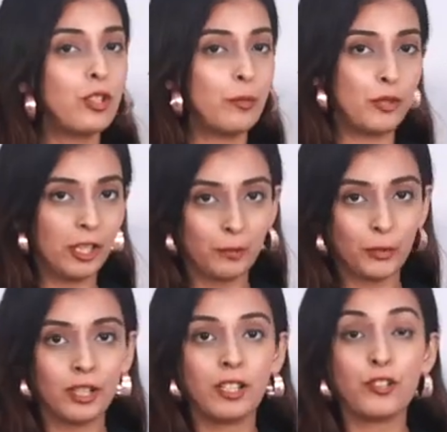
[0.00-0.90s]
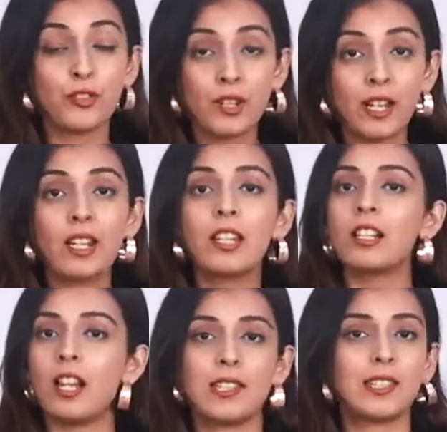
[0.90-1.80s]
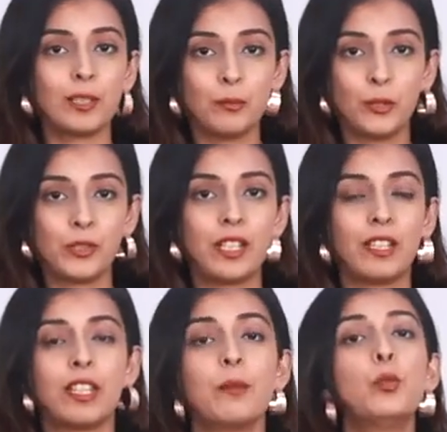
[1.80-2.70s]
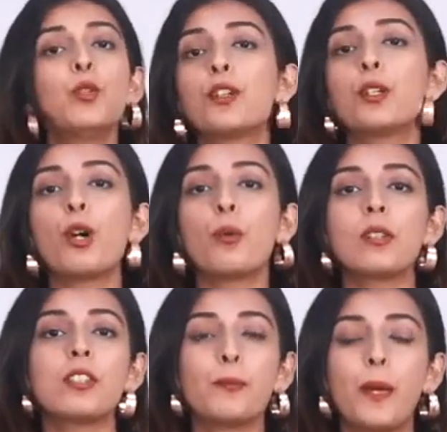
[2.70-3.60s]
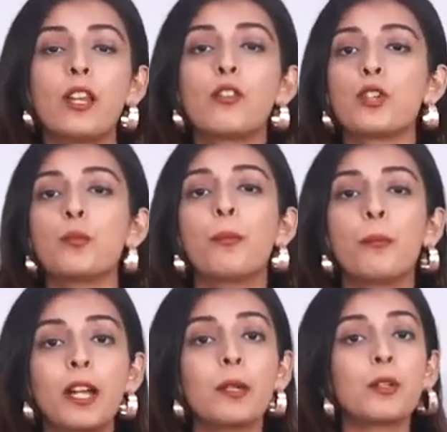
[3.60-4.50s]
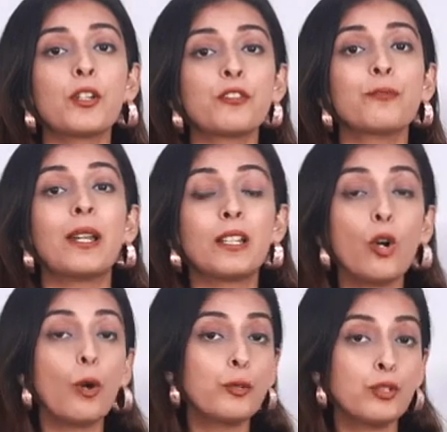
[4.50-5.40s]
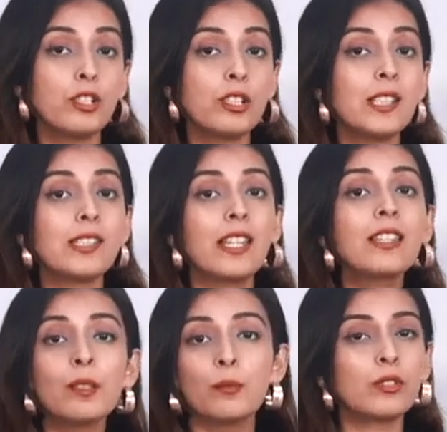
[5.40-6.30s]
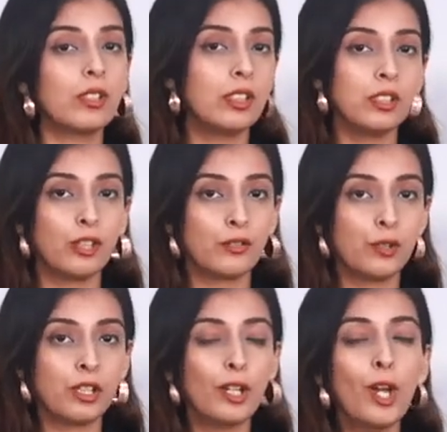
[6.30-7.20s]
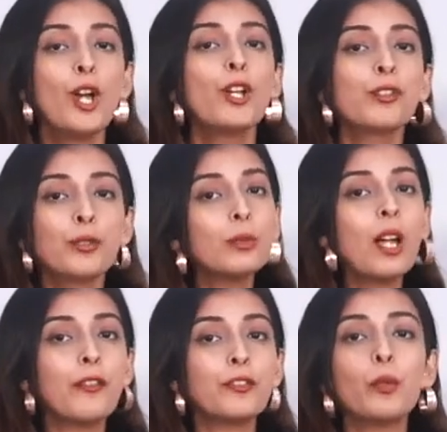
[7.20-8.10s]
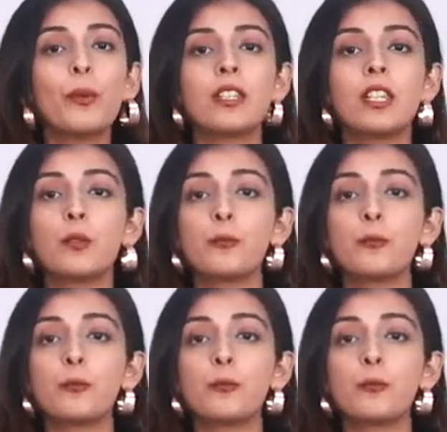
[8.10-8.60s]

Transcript: to Jamshedpur and has trained in classical music. He moved along with his parents to Mumbai because of better opportunities in the music industry. Soon after, when he